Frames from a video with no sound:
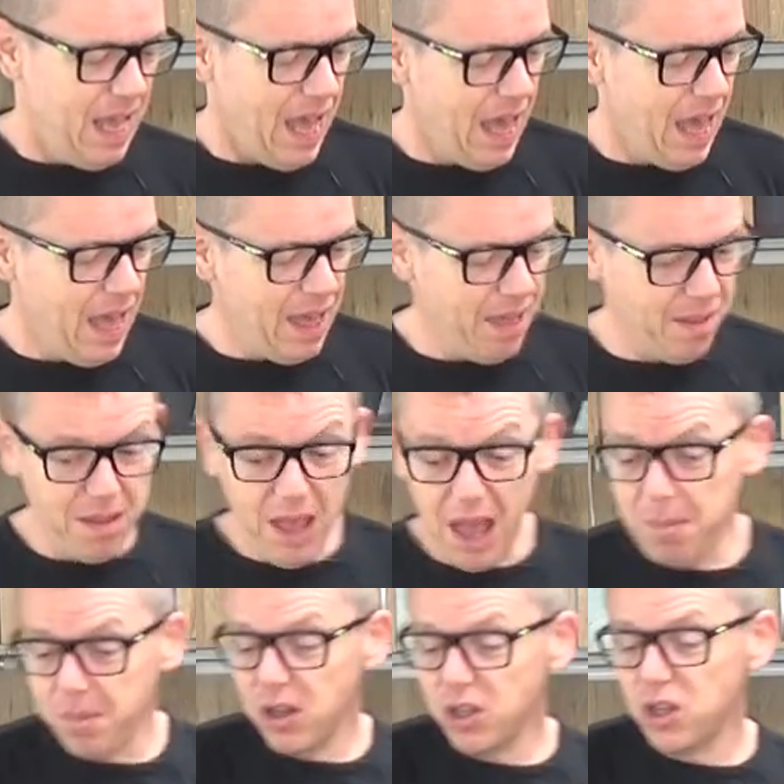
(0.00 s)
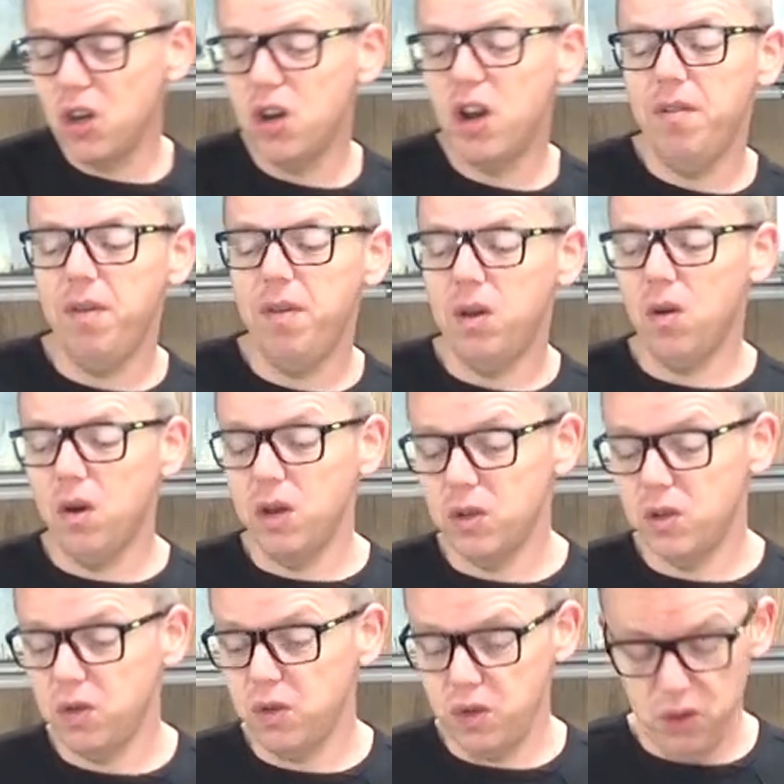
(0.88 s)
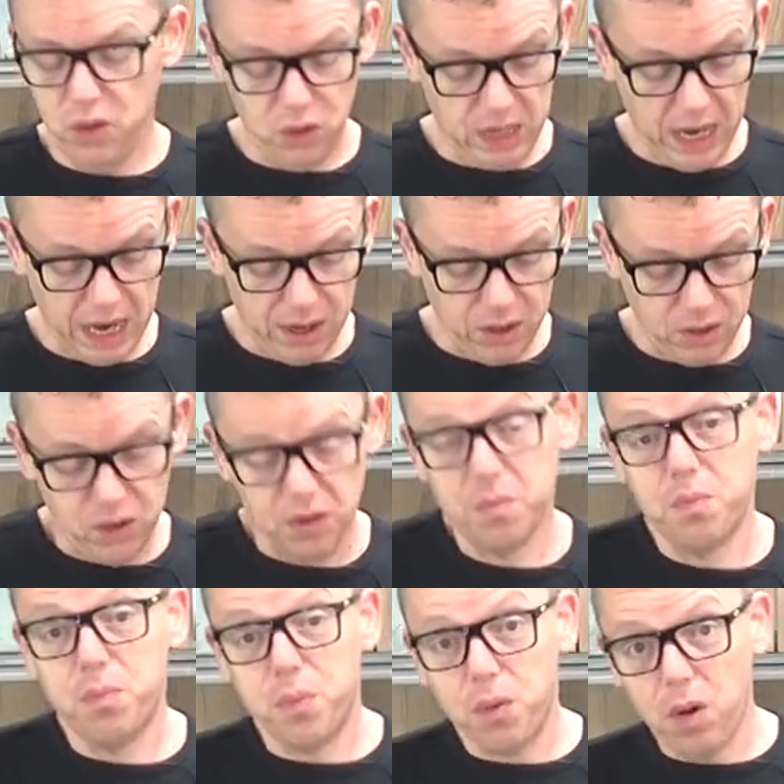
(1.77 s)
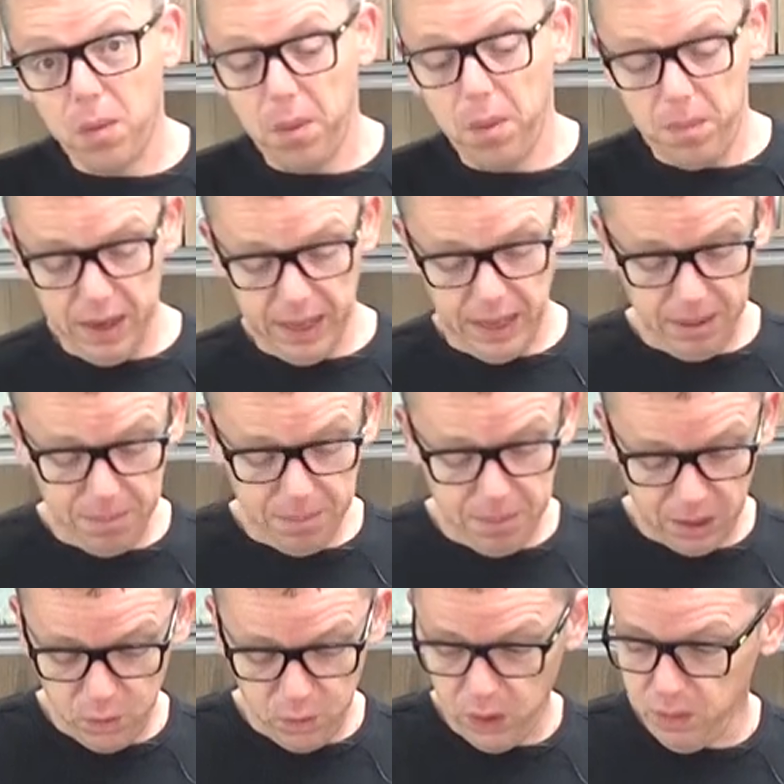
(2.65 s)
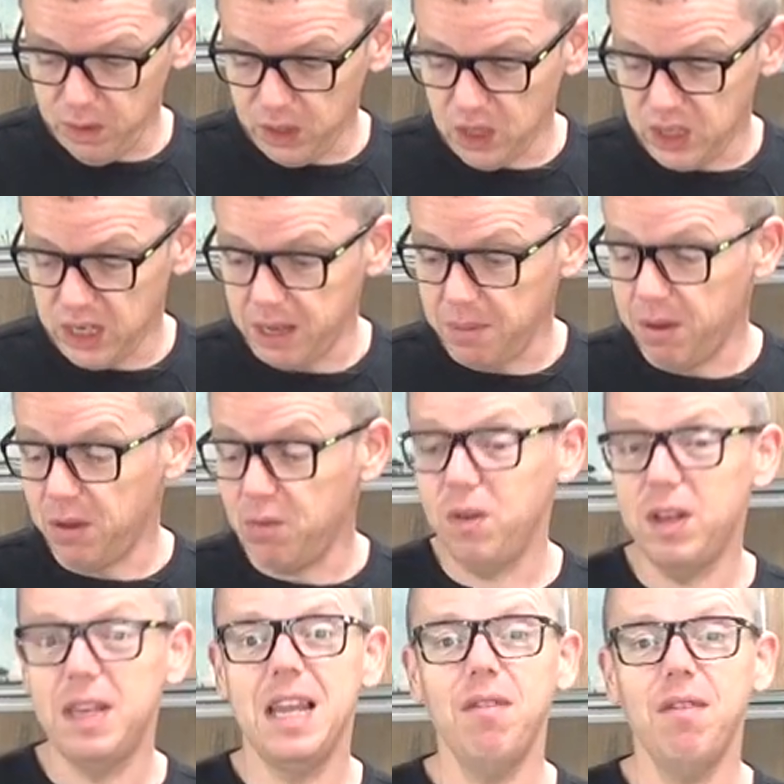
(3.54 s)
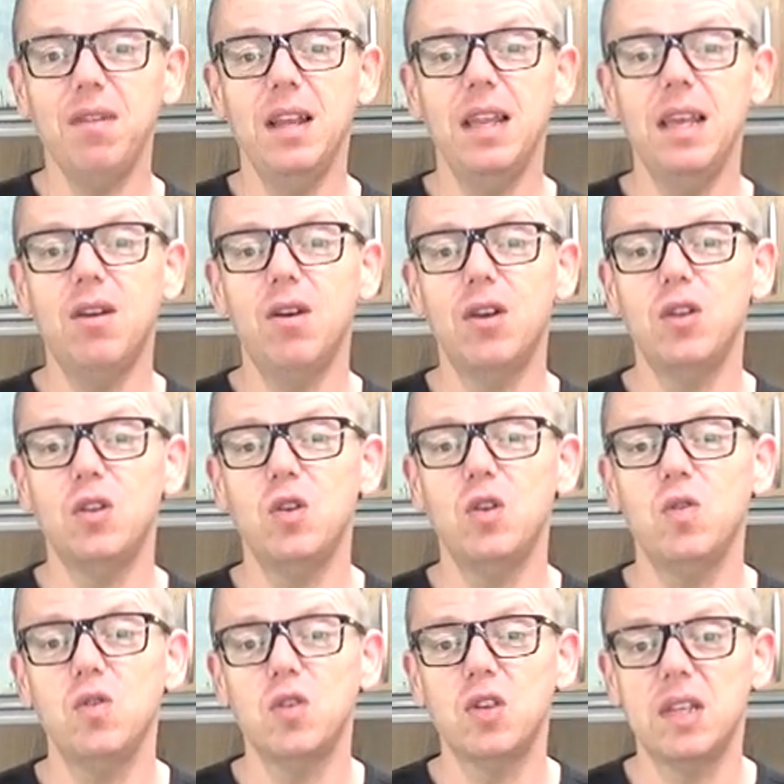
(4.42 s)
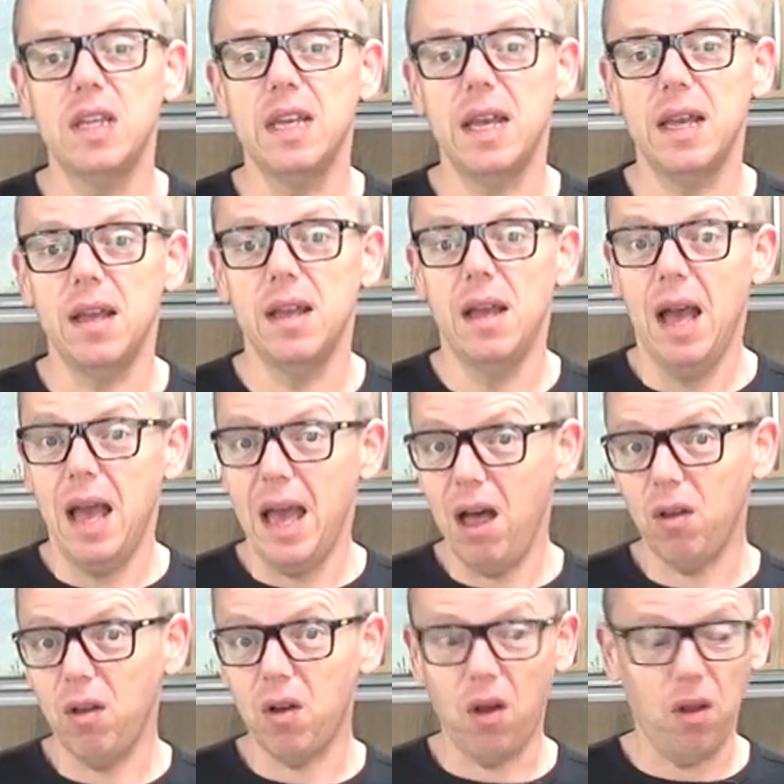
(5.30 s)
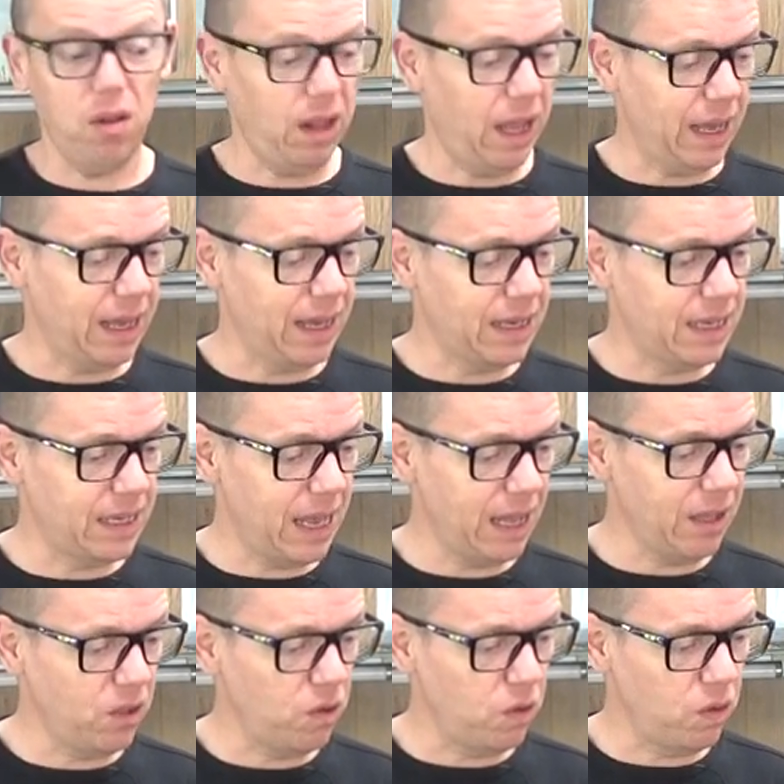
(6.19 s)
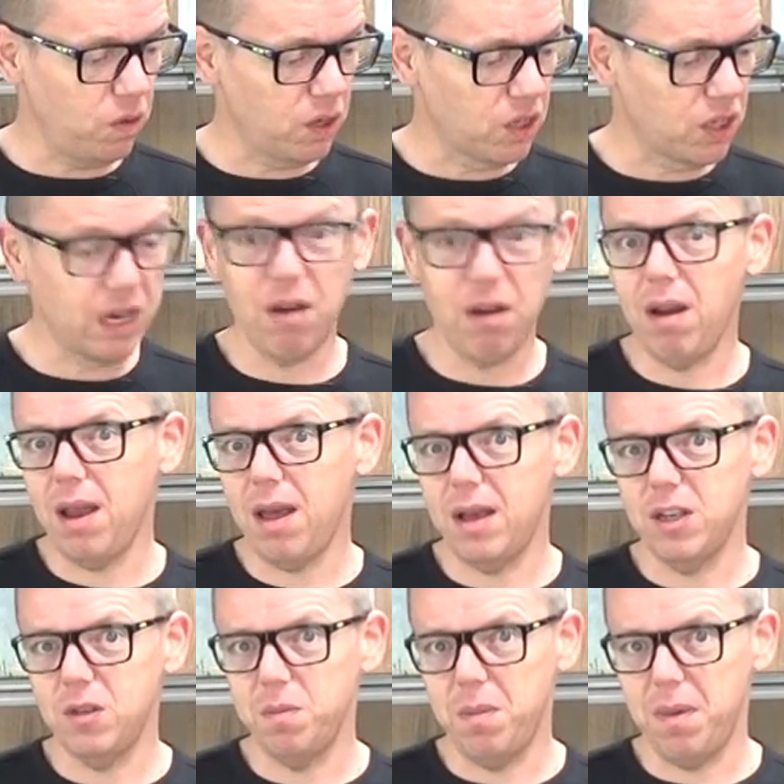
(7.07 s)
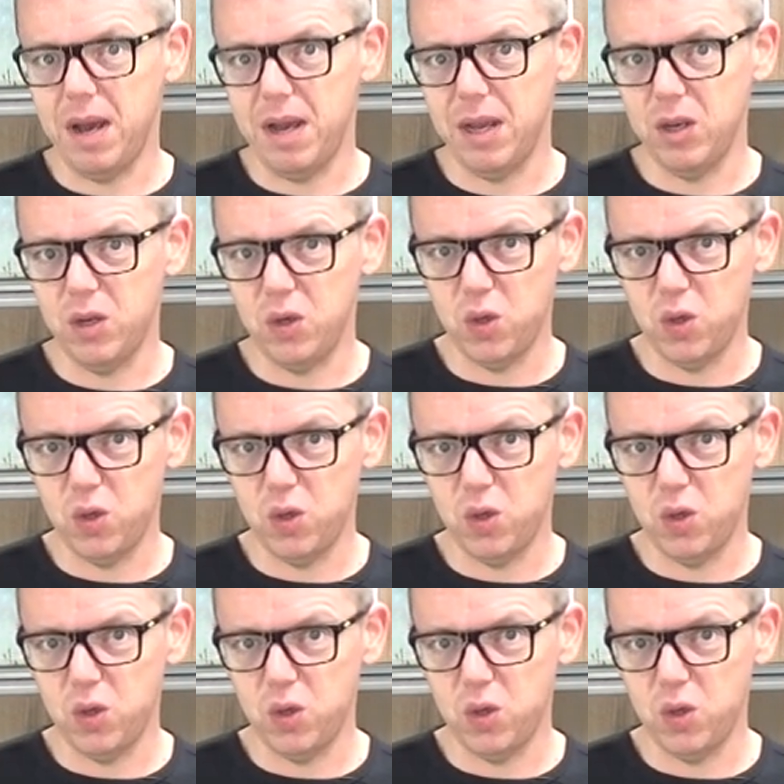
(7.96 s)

And I'm not sure if we're going to use the hydrogen, probably, but we will see. But we're definitely going to use the alcohol, like I said, to uh, sterilize my